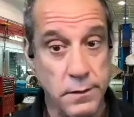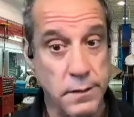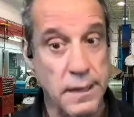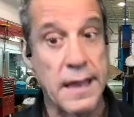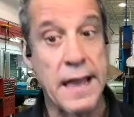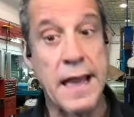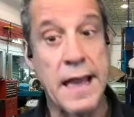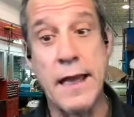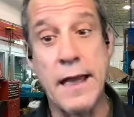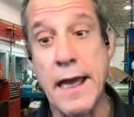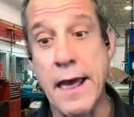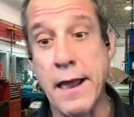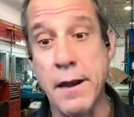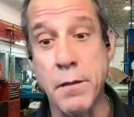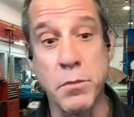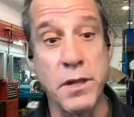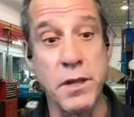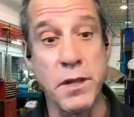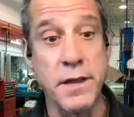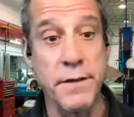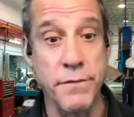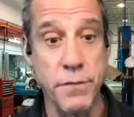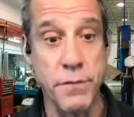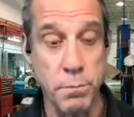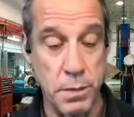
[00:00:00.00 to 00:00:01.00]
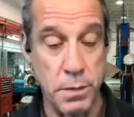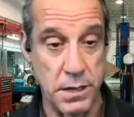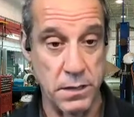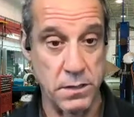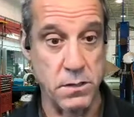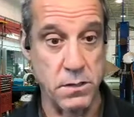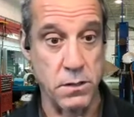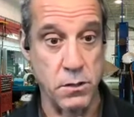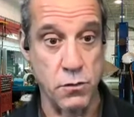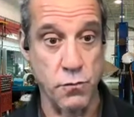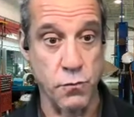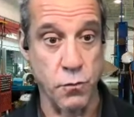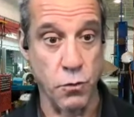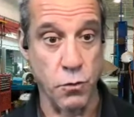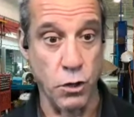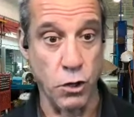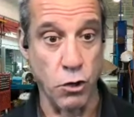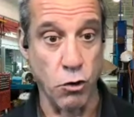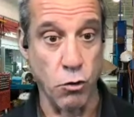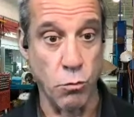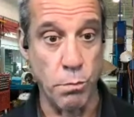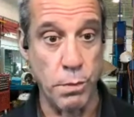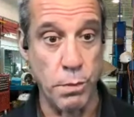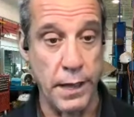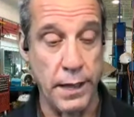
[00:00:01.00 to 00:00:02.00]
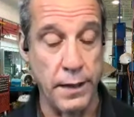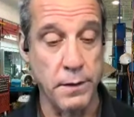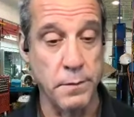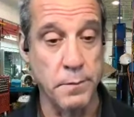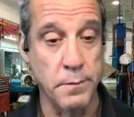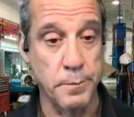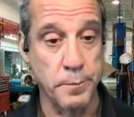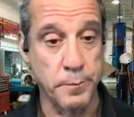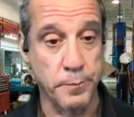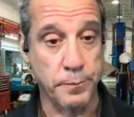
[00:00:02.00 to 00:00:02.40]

had him leave the business for a little bit.